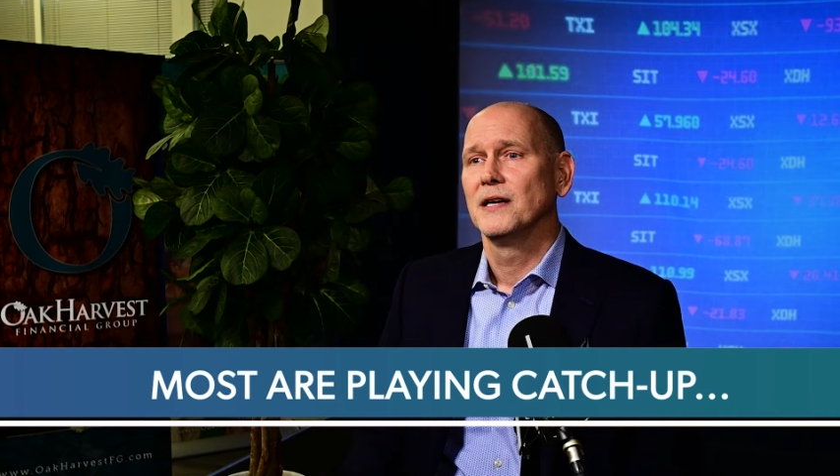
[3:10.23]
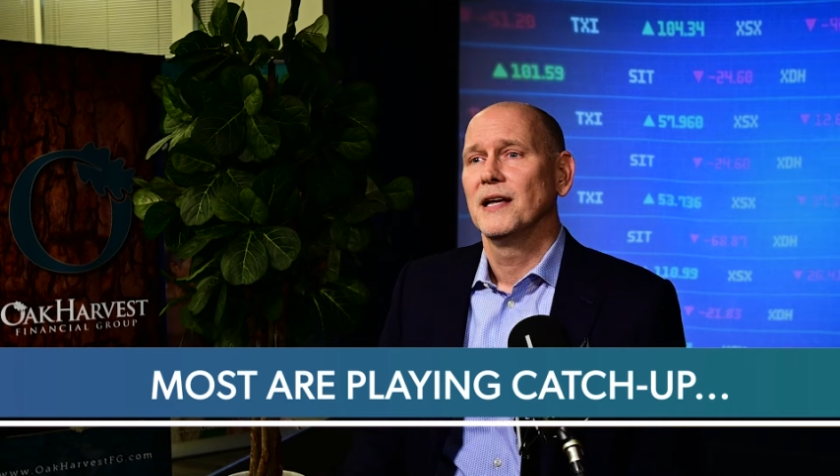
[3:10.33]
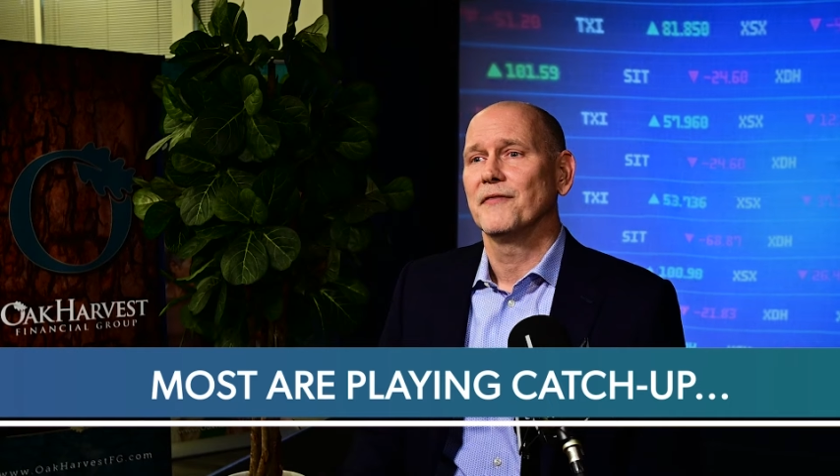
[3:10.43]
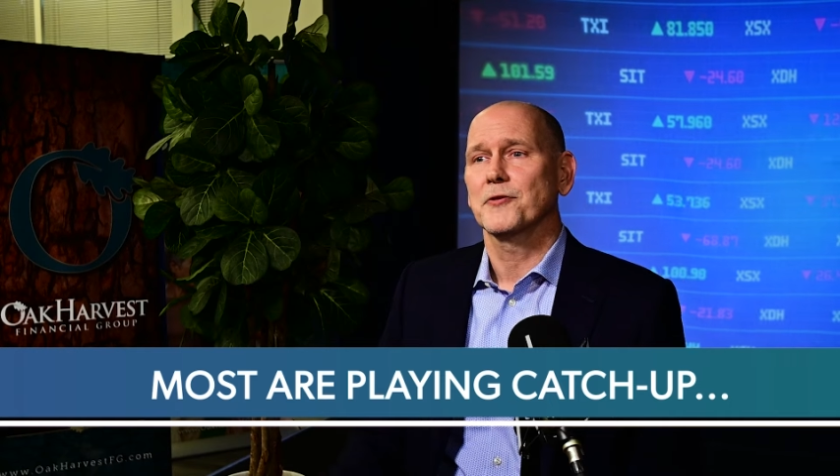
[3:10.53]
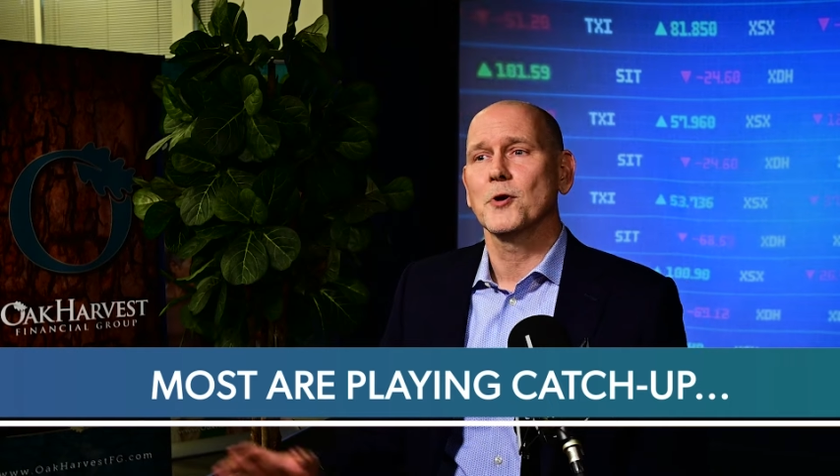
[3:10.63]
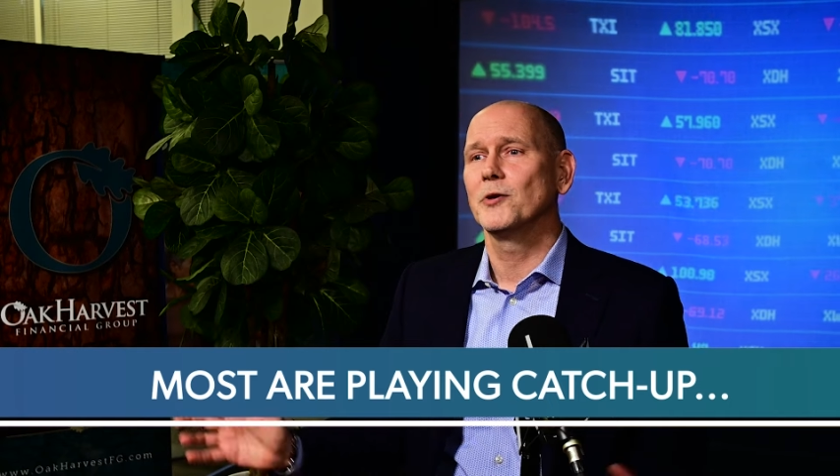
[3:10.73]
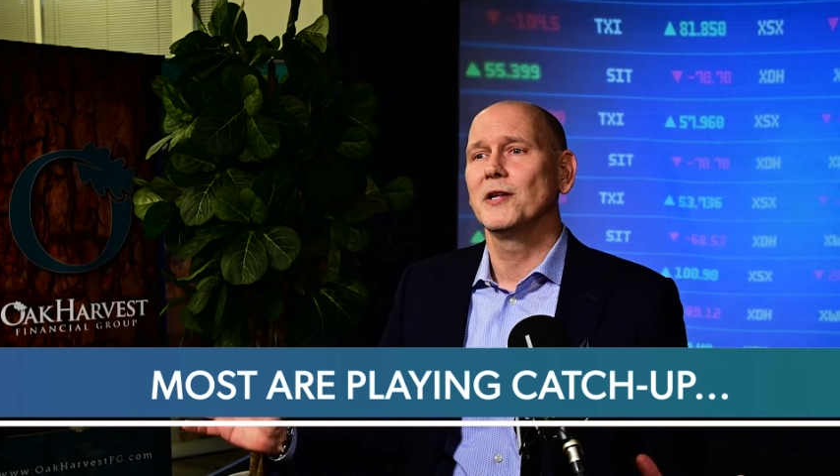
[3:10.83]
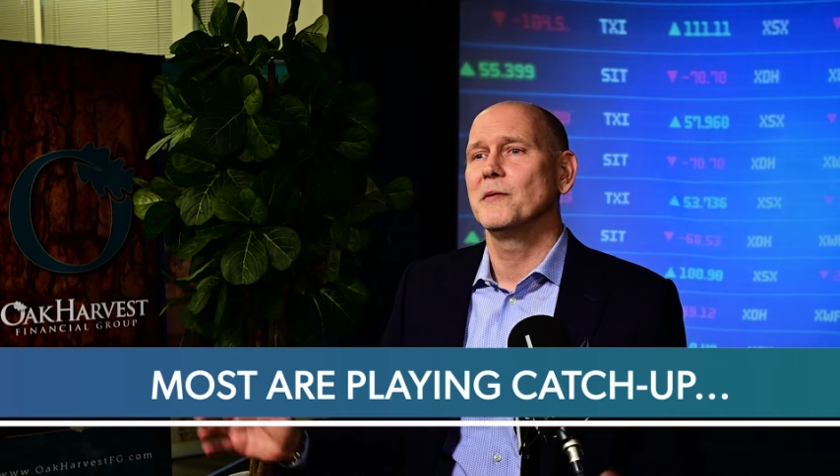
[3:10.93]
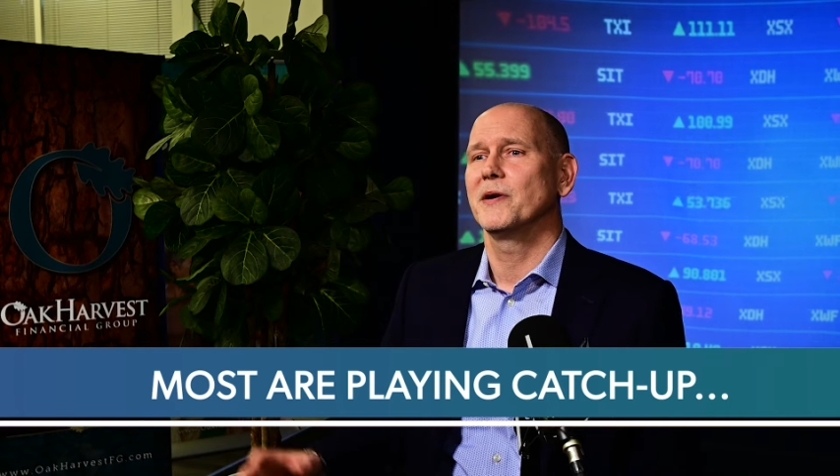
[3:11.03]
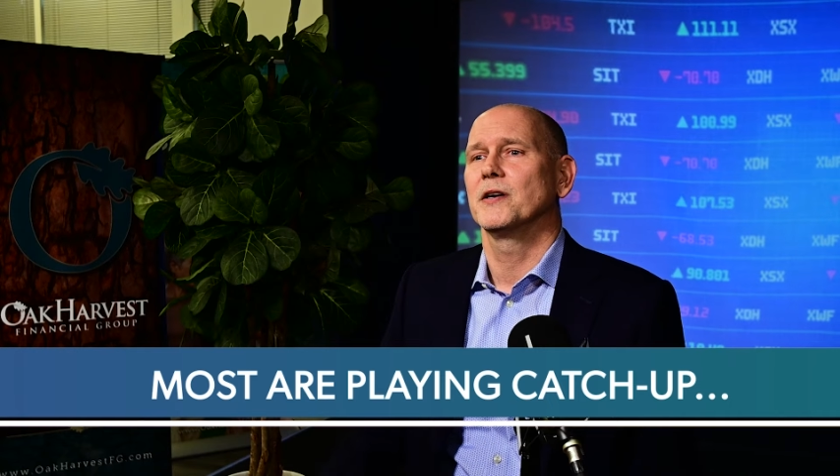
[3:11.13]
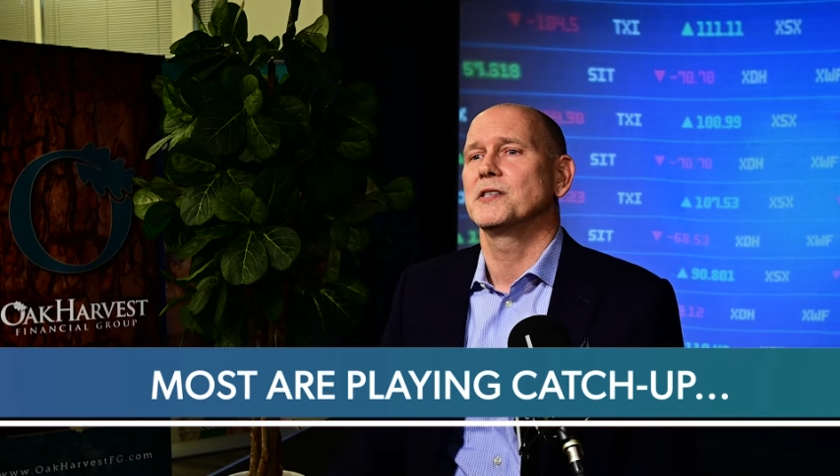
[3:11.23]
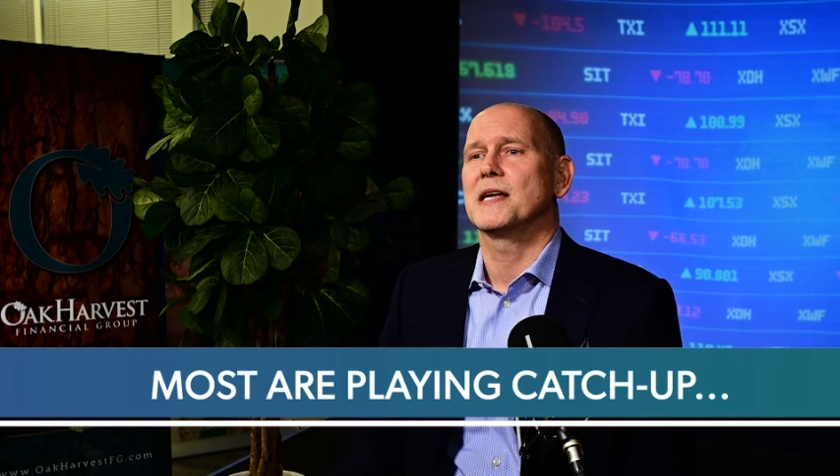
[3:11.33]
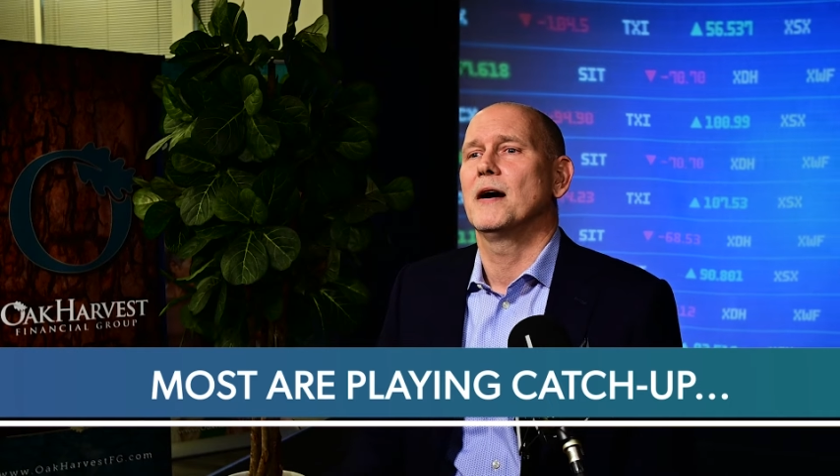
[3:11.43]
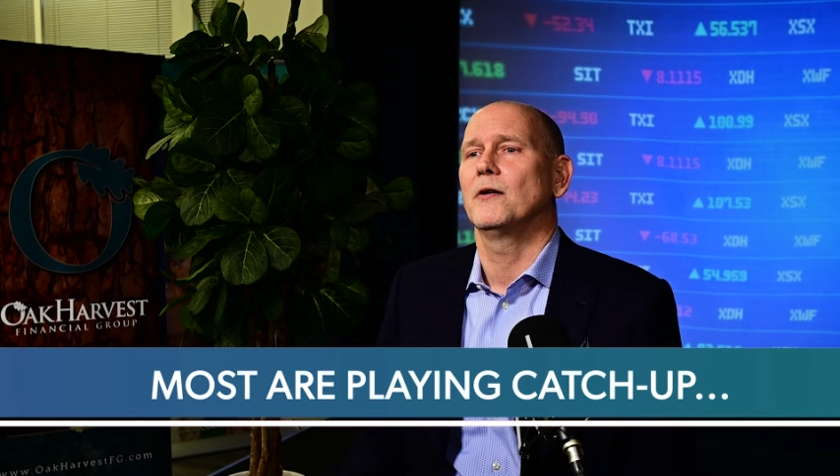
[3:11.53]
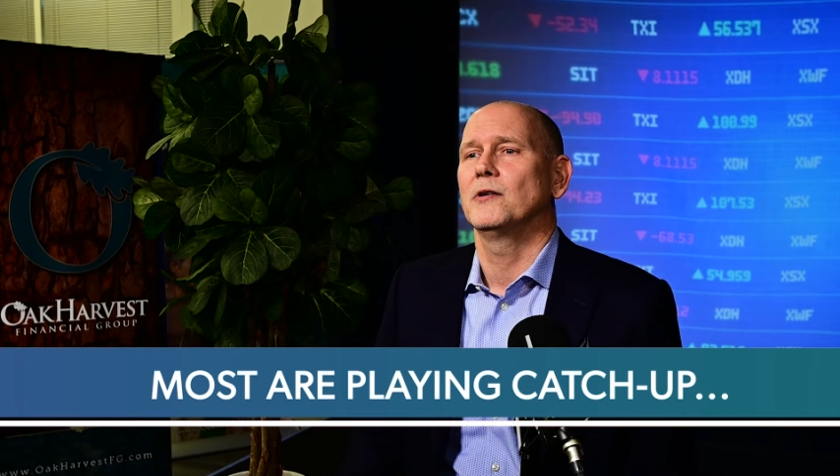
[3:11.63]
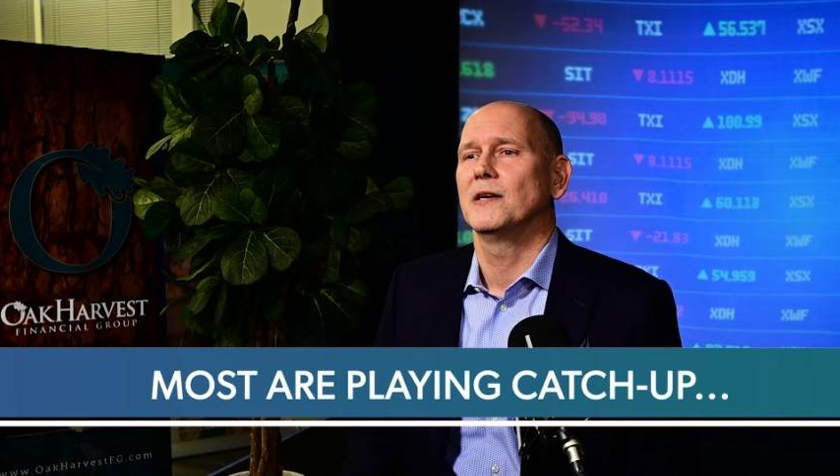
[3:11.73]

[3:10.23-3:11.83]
have thrown in the bearish towel